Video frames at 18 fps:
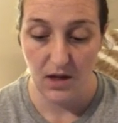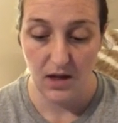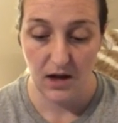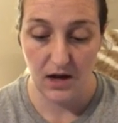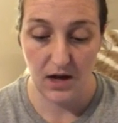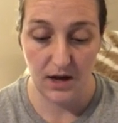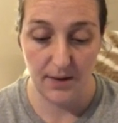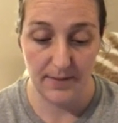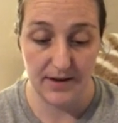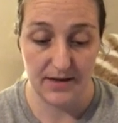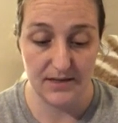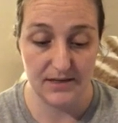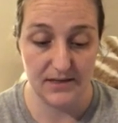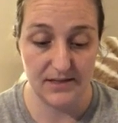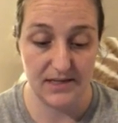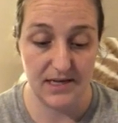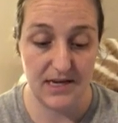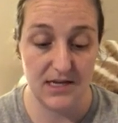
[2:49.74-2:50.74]
It is a
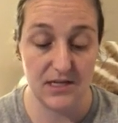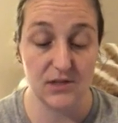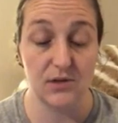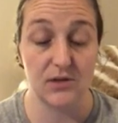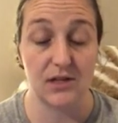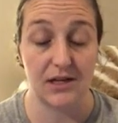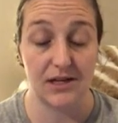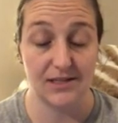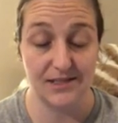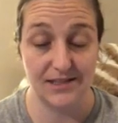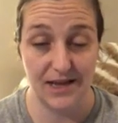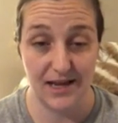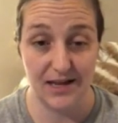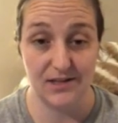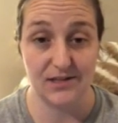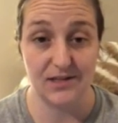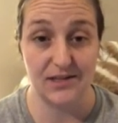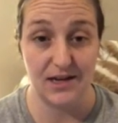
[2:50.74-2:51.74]
disease, so like I said,
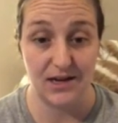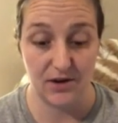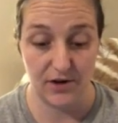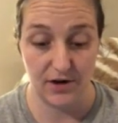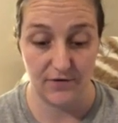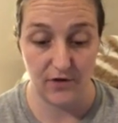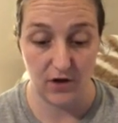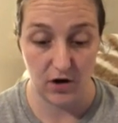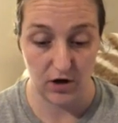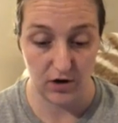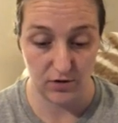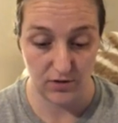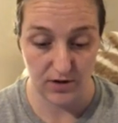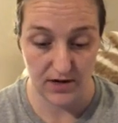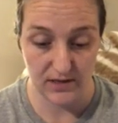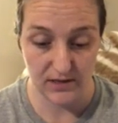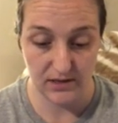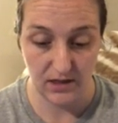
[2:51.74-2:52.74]
is a narrowing of the
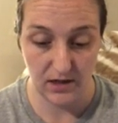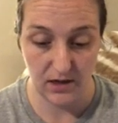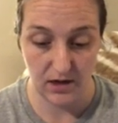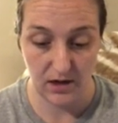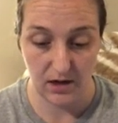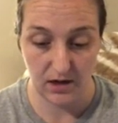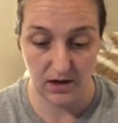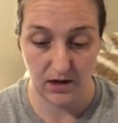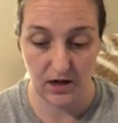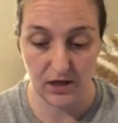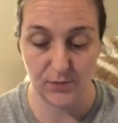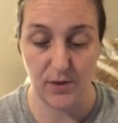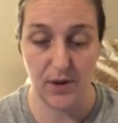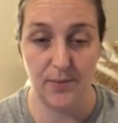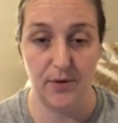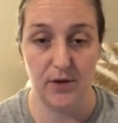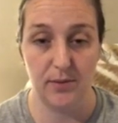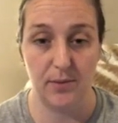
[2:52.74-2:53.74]
arteries caused by
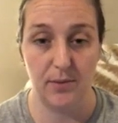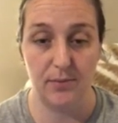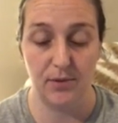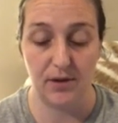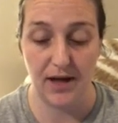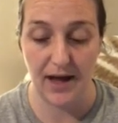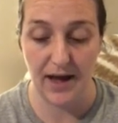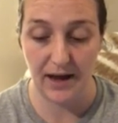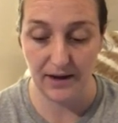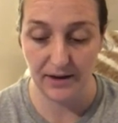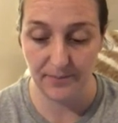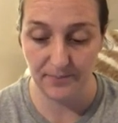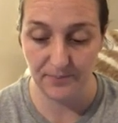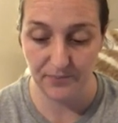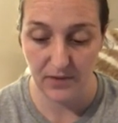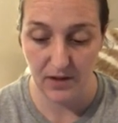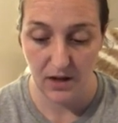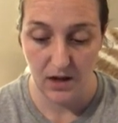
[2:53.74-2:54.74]
a buildup of plaque
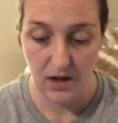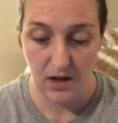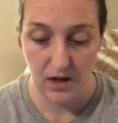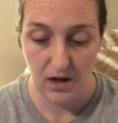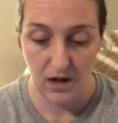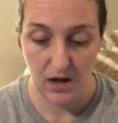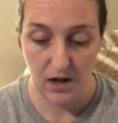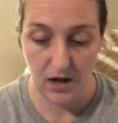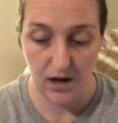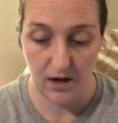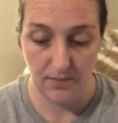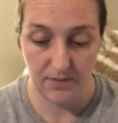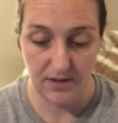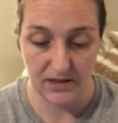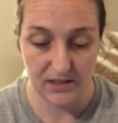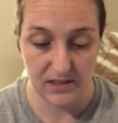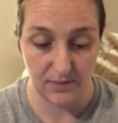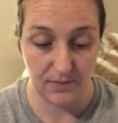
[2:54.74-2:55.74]

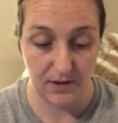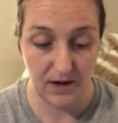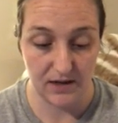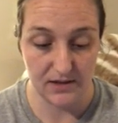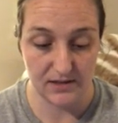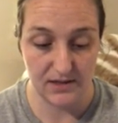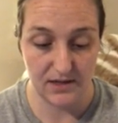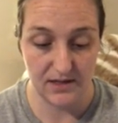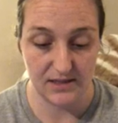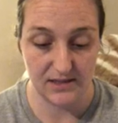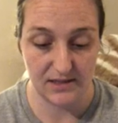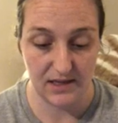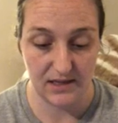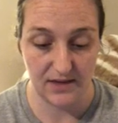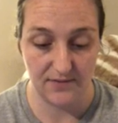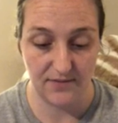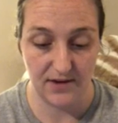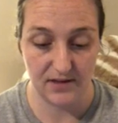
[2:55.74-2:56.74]
that's deposited
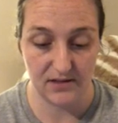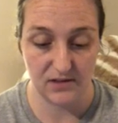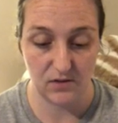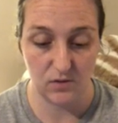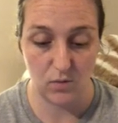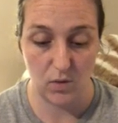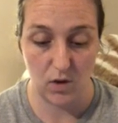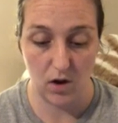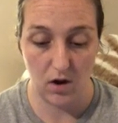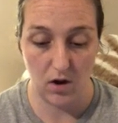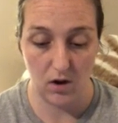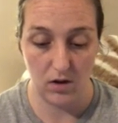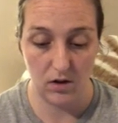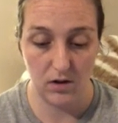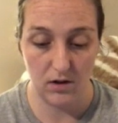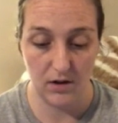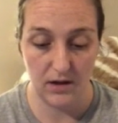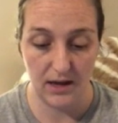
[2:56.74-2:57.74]
inside the vessel wall,
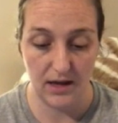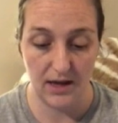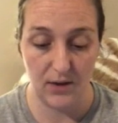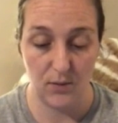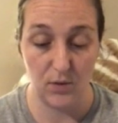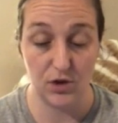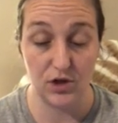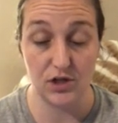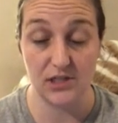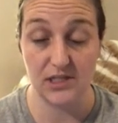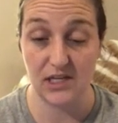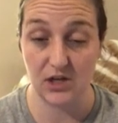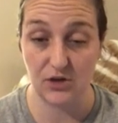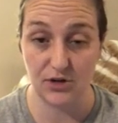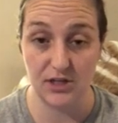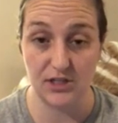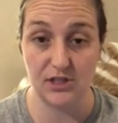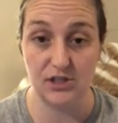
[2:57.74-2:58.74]
which
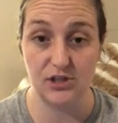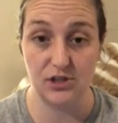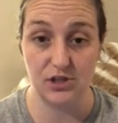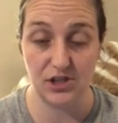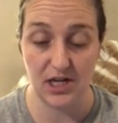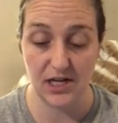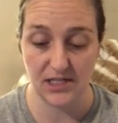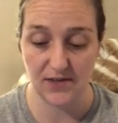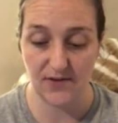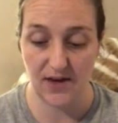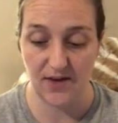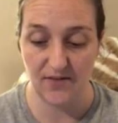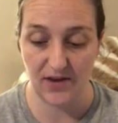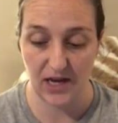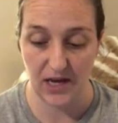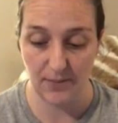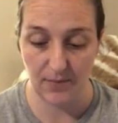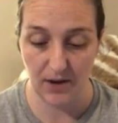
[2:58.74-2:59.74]
increases your chance of
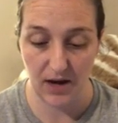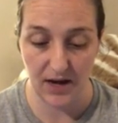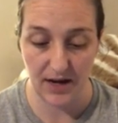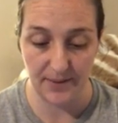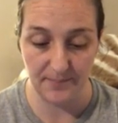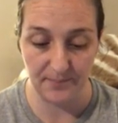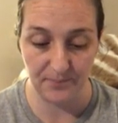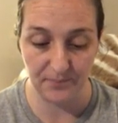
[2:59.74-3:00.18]
having MI.